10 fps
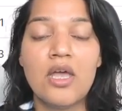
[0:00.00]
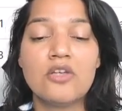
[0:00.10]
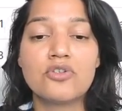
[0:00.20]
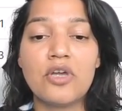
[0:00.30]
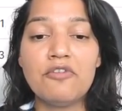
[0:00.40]

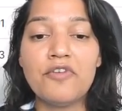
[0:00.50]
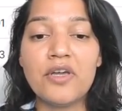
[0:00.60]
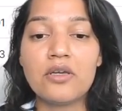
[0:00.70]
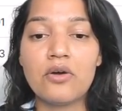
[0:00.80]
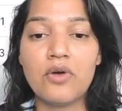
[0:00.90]
So if I
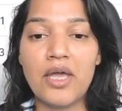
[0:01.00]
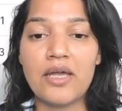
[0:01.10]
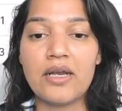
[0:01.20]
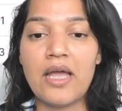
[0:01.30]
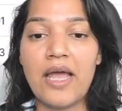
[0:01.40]
go
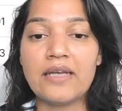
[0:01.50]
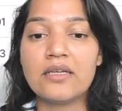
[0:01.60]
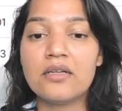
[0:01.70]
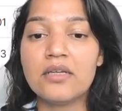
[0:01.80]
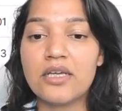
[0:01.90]
ahead and
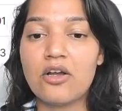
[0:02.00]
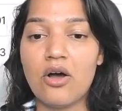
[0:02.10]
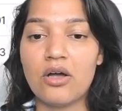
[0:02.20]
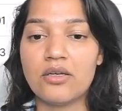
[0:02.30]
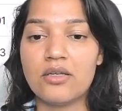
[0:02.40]
click
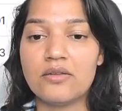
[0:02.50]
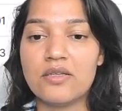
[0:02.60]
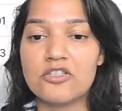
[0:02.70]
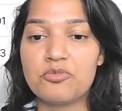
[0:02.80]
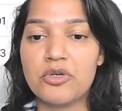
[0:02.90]
on
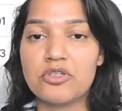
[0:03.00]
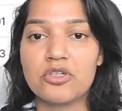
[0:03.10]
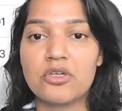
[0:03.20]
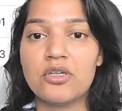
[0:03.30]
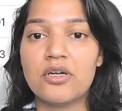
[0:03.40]
this
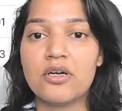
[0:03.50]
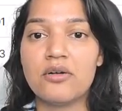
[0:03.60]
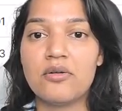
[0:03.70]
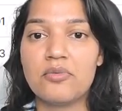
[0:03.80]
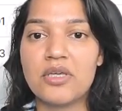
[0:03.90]
particular
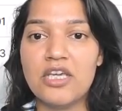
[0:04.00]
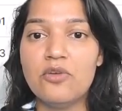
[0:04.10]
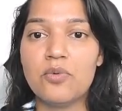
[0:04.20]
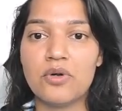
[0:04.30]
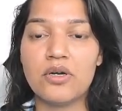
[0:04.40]

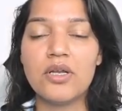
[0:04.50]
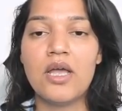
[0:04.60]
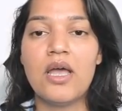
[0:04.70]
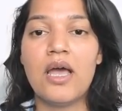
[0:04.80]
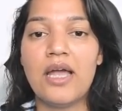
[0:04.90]
keyword
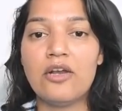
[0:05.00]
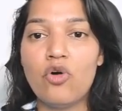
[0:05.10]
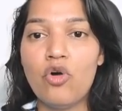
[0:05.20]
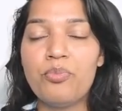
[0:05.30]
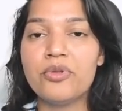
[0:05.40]
and
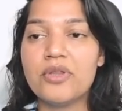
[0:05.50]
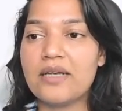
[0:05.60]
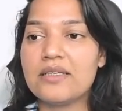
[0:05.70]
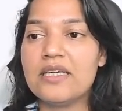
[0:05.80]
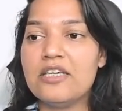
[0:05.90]
open
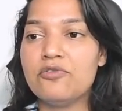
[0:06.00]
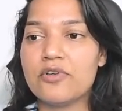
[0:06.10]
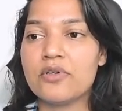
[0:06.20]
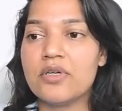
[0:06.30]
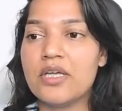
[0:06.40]
that
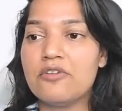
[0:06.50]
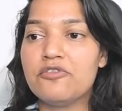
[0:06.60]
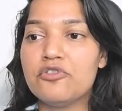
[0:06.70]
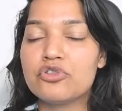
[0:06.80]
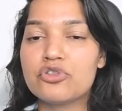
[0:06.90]
keyword, if
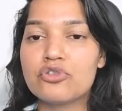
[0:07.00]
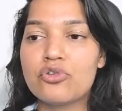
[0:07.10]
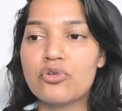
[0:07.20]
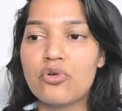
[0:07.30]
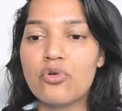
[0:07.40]
you
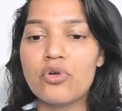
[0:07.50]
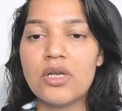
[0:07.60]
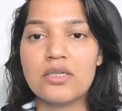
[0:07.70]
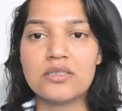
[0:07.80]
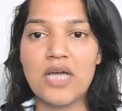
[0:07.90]
scroll
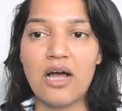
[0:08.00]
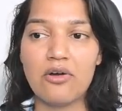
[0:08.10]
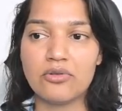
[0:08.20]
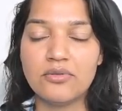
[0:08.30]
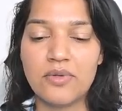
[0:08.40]

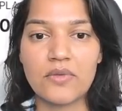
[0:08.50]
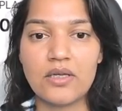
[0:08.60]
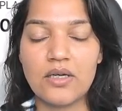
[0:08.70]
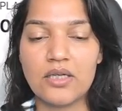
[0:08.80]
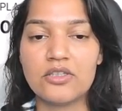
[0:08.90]
down
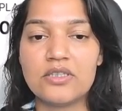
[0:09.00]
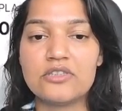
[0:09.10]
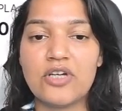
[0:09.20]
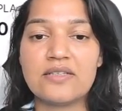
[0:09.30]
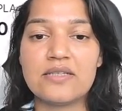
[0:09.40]
under the
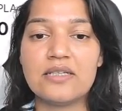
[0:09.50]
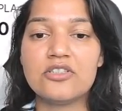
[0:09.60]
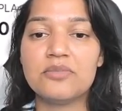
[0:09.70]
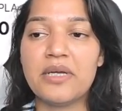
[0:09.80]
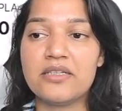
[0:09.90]

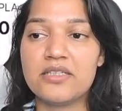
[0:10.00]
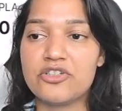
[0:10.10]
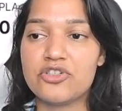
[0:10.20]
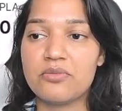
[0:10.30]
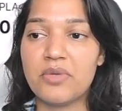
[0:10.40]
transcendental
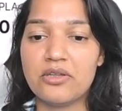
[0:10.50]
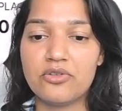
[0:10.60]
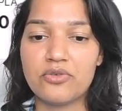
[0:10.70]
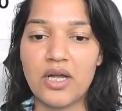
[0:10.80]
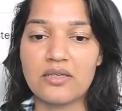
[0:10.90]
meditation
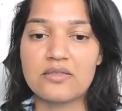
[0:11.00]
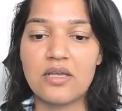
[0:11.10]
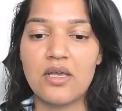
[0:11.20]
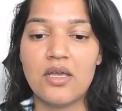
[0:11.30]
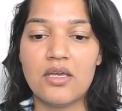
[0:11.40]
mantras,
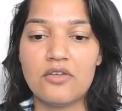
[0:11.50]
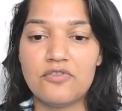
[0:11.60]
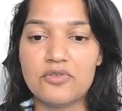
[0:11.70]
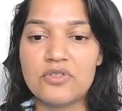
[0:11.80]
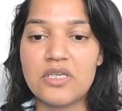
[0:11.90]
if
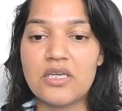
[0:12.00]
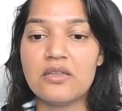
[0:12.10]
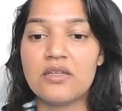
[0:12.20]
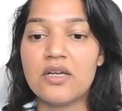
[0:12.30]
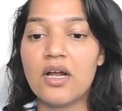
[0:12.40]
you see
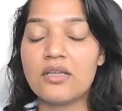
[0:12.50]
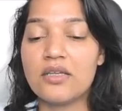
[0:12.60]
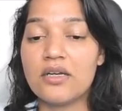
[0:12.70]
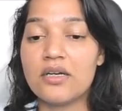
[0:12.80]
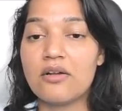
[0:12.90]

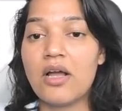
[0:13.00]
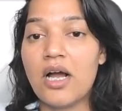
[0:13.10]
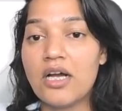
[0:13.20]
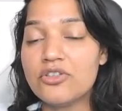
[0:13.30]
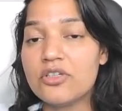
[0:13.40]
there
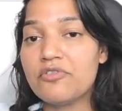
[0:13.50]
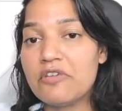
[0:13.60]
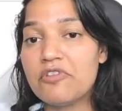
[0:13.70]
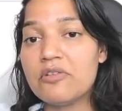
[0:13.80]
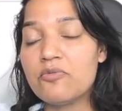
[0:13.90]
under,
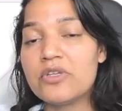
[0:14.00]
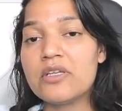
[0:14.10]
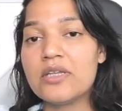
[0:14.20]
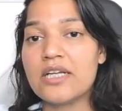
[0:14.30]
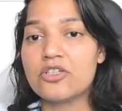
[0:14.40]
even within
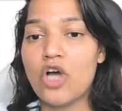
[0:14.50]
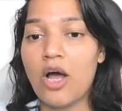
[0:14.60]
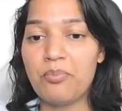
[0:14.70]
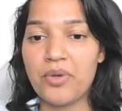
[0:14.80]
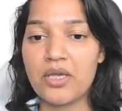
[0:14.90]
that
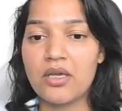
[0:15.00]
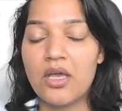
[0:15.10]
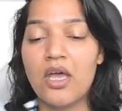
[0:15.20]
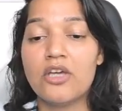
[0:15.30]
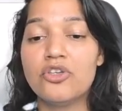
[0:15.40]
topic,
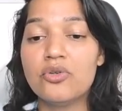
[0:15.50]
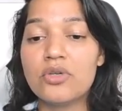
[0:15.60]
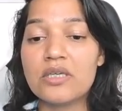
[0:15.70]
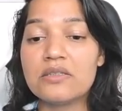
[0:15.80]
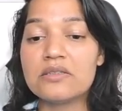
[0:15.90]
you
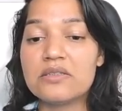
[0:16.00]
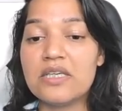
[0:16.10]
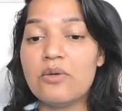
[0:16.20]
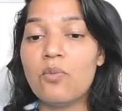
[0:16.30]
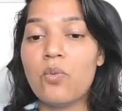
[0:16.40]
can
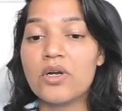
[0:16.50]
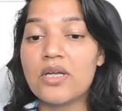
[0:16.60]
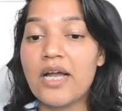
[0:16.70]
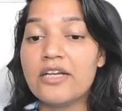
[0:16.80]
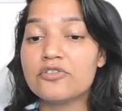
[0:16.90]
see what
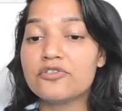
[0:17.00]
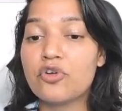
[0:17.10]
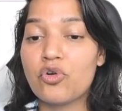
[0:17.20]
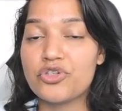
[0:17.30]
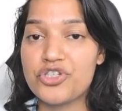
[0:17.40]
kind of
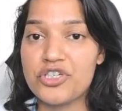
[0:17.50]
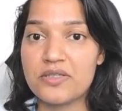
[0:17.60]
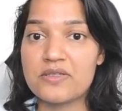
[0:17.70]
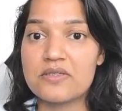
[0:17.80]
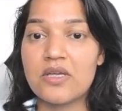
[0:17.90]

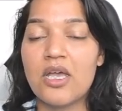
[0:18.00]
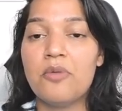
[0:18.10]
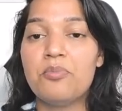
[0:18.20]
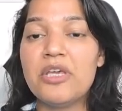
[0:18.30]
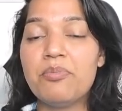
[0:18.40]
questions
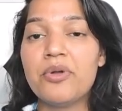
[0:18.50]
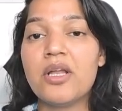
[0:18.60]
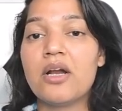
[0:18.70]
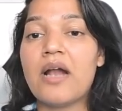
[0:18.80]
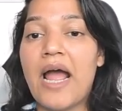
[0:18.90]
people
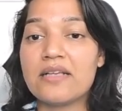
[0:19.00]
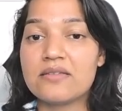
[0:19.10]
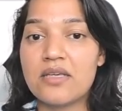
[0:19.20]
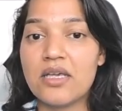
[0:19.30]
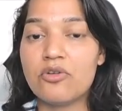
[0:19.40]
are
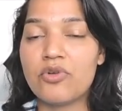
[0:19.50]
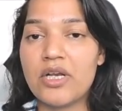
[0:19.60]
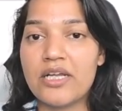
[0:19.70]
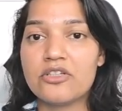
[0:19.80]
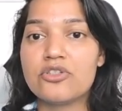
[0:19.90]
asking
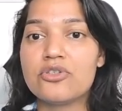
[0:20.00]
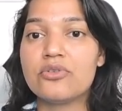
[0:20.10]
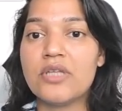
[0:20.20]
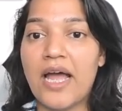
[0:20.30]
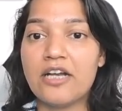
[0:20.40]
related to
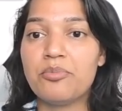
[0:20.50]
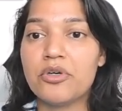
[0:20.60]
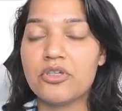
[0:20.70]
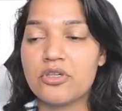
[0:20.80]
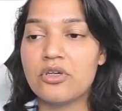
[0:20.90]
that
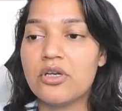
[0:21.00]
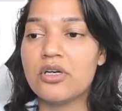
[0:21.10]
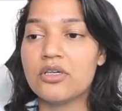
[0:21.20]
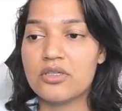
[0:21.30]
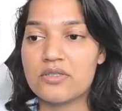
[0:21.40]
particular
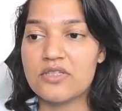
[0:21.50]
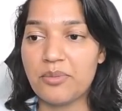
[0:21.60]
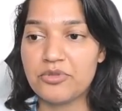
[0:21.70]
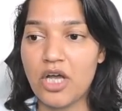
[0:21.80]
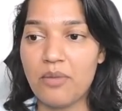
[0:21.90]

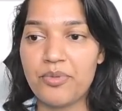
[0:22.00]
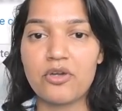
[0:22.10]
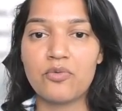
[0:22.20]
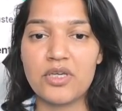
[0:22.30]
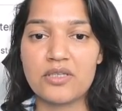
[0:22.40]
subtopic, or
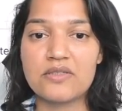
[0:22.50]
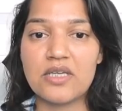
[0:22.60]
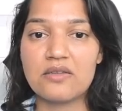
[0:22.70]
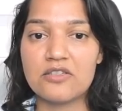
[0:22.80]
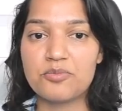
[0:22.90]
we can say
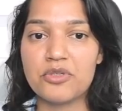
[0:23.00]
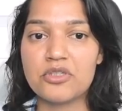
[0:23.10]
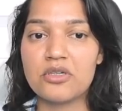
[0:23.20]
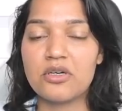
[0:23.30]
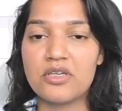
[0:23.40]
this
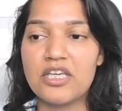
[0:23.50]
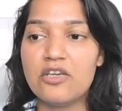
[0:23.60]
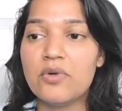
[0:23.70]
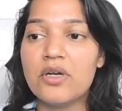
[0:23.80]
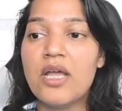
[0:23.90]
particular
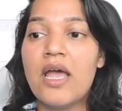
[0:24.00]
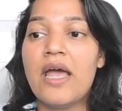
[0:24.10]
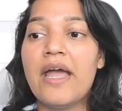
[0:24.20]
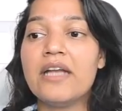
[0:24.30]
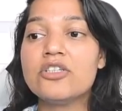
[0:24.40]
keyword,
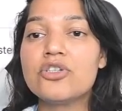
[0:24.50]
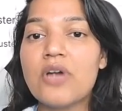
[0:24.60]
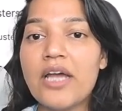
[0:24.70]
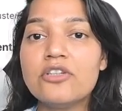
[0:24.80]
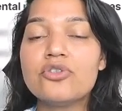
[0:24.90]
and
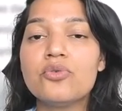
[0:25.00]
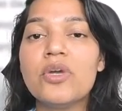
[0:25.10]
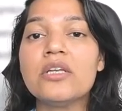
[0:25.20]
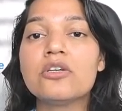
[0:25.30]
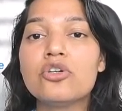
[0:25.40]
try to
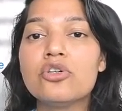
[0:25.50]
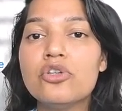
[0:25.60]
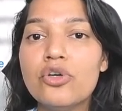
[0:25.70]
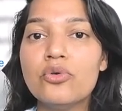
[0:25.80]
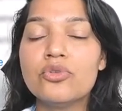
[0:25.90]

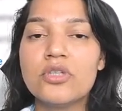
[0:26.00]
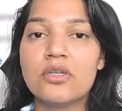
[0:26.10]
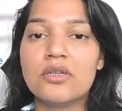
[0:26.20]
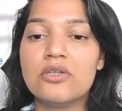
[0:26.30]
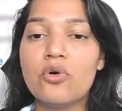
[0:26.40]
include
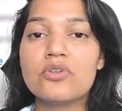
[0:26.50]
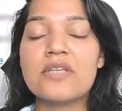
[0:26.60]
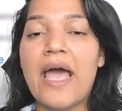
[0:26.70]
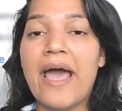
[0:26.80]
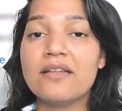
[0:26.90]
those
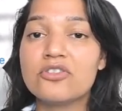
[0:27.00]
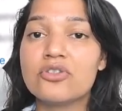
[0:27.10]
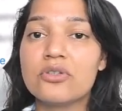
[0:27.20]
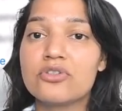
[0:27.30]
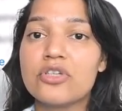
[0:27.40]

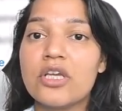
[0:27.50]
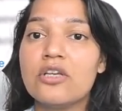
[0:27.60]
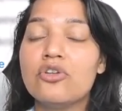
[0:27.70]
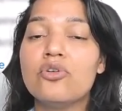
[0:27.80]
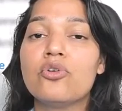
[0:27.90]
answers
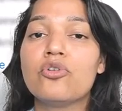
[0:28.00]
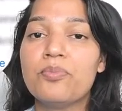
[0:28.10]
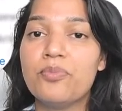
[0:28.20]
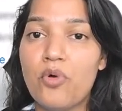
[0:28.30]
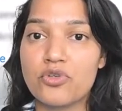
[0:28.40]
in your
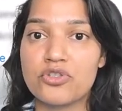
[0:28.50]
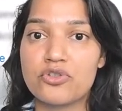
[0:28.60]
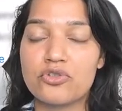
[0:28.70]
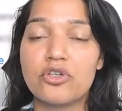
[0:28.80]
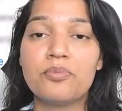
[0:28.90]
post. So
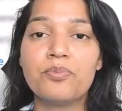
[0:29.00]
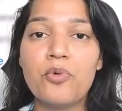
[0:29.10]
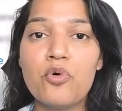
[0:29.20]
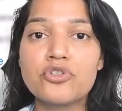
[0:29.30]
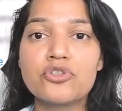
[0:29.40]
your
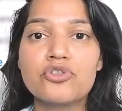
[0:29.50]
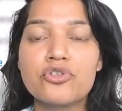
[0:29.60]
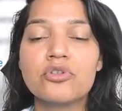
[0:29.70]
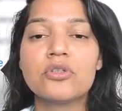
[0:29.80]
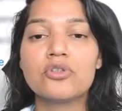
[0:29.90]
post
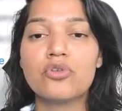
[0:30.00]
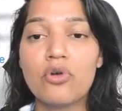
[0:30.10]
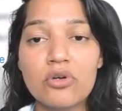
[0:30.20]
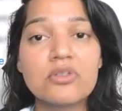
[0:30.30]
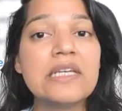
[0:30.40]
should
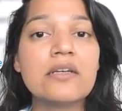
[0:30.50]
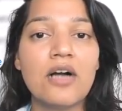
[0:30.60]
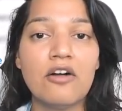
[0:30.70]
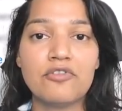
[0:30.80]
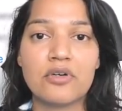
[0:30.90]
thoroughly
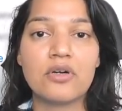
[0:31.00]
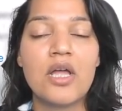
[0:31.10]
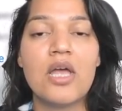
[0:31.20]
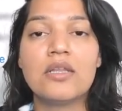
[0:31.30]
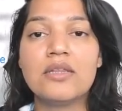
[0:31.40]
cover
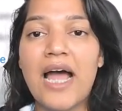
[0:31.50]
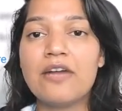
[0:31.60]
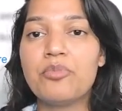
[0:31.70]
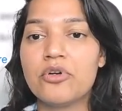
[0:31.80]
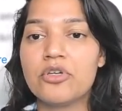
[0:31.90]

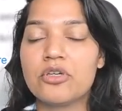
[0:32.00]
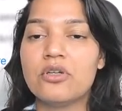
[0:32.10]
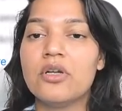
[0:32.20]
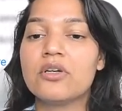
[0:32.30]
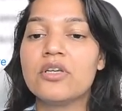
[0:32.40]
that
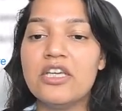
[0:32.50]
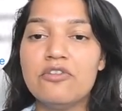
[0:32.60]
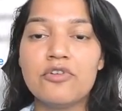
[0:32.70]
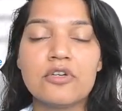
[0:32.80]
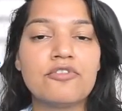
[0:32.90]
particular keyword from